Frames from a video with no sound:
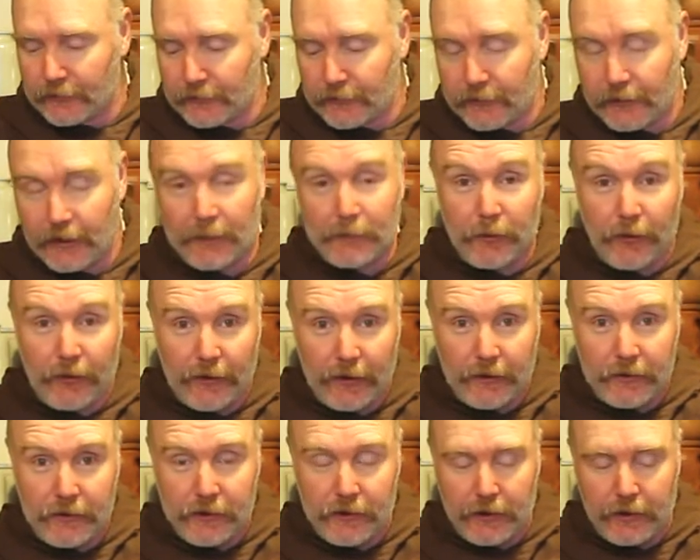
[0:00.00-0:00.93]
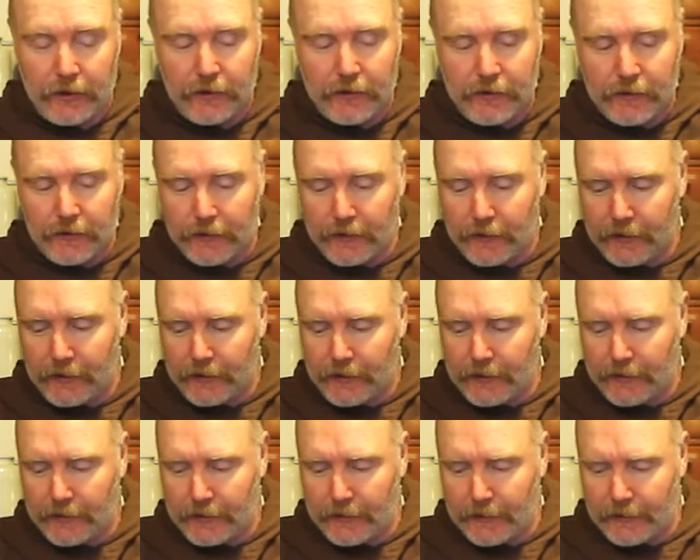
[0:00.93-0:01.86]
a couple thousand years at
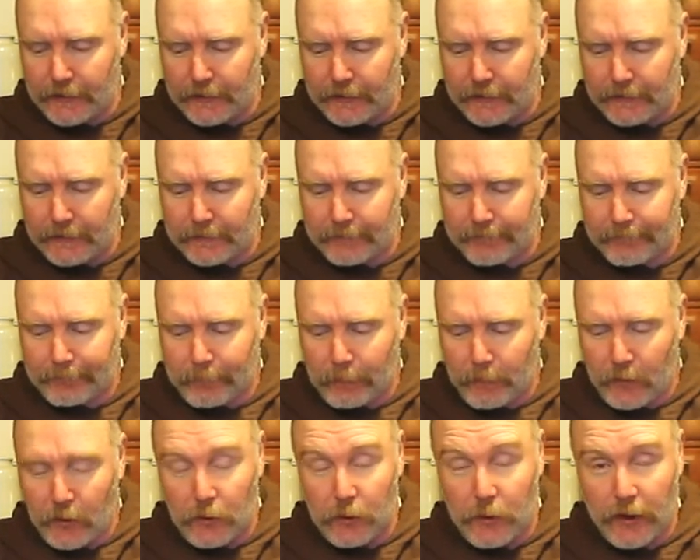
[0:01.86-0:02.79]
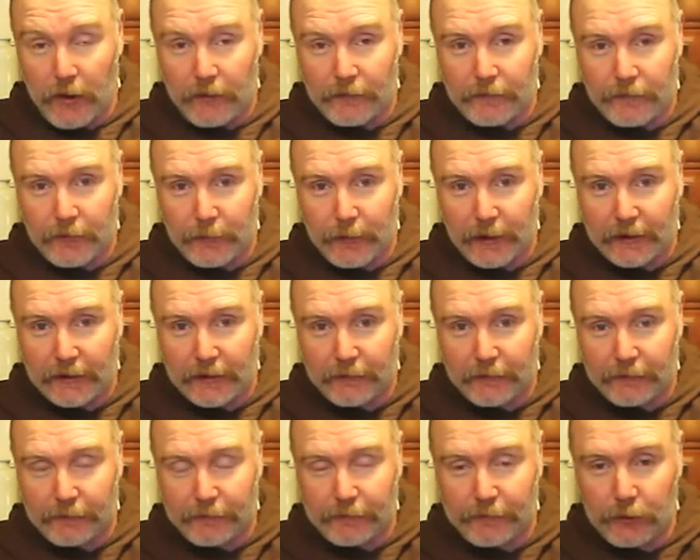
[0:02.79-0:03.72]
least. One of the fermented
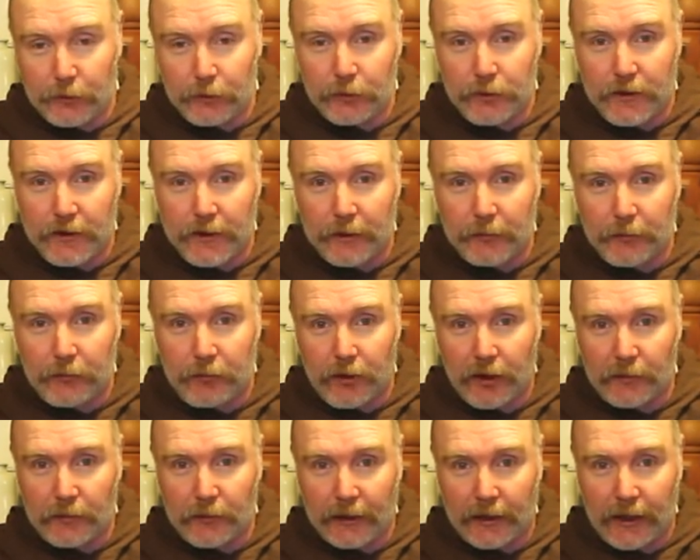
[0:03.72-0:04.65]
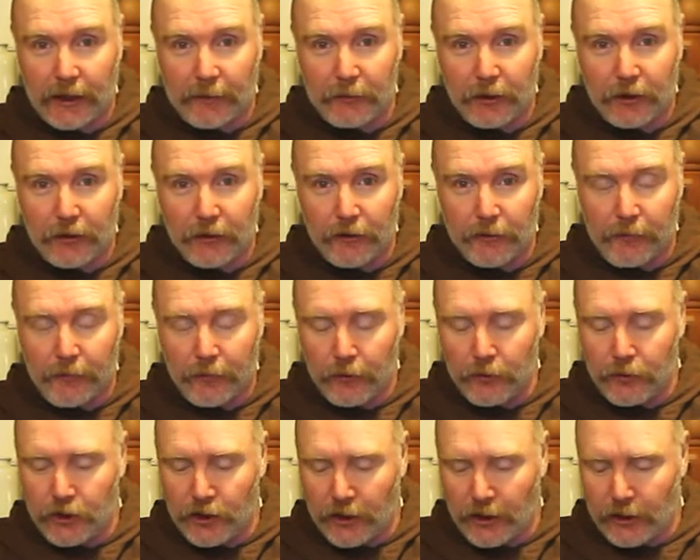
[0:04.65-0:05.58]
foods that probably came to Europe
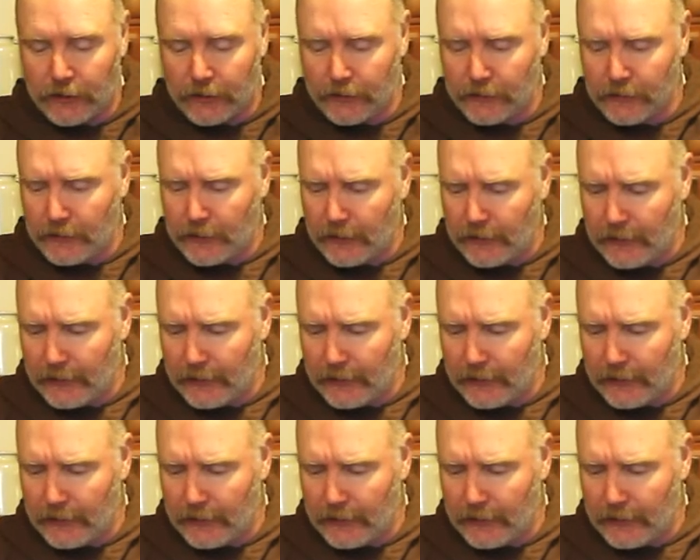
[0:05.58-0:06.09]
through China.